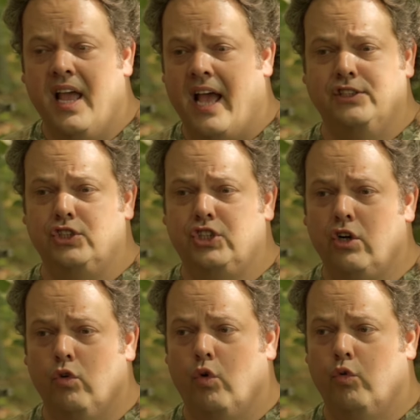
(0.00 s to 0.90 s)
as a
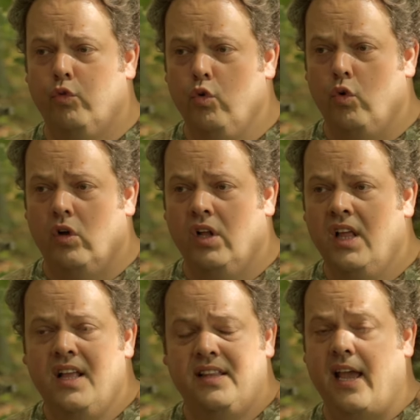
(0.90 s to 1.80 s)
general rule,
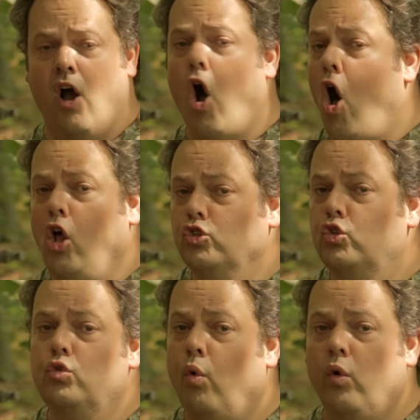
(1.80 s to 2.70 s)
they all
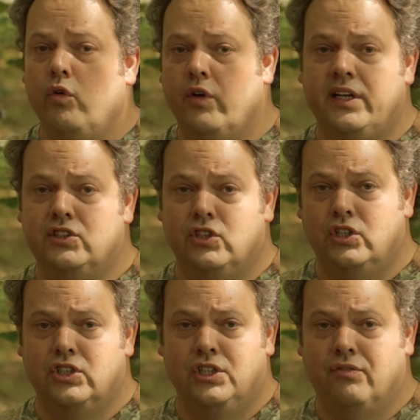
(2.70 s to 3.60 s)
do more
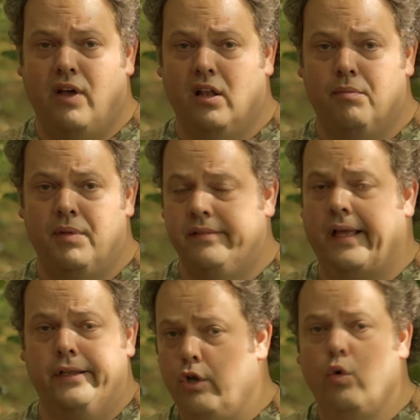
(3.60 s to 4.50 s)
research and development
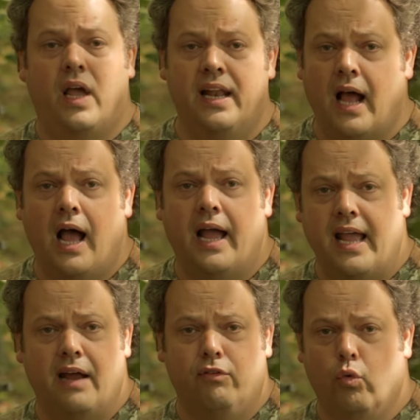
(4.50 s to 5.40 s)
than you and I
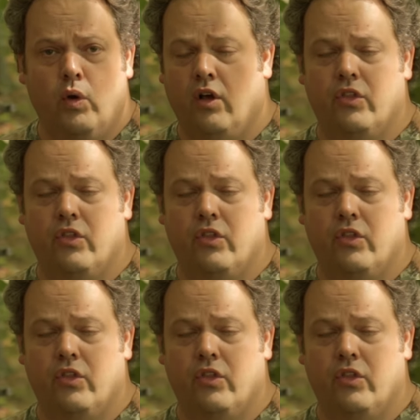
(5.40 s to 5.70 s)
ever will.